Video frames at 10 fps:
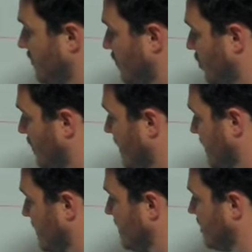form
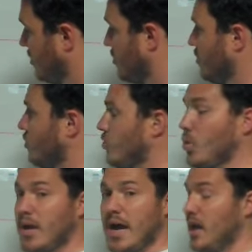is
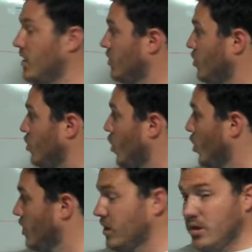nora,
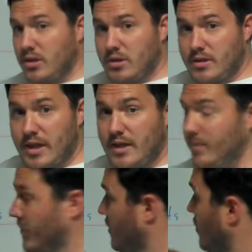nol,
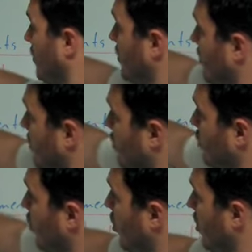okay?
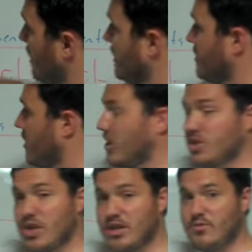Nol is our
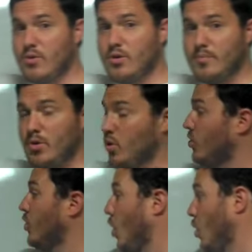unchanged form,
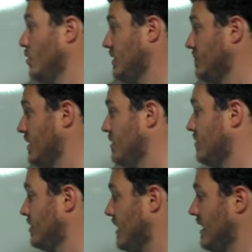or no sometimes,
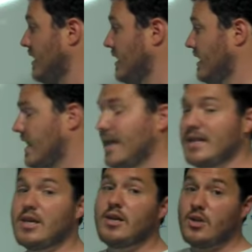okay?
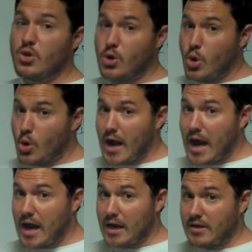And
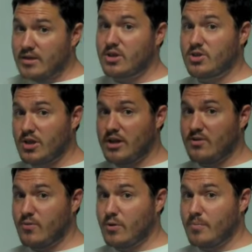nora is our
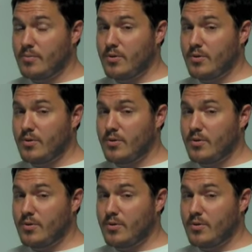changed form,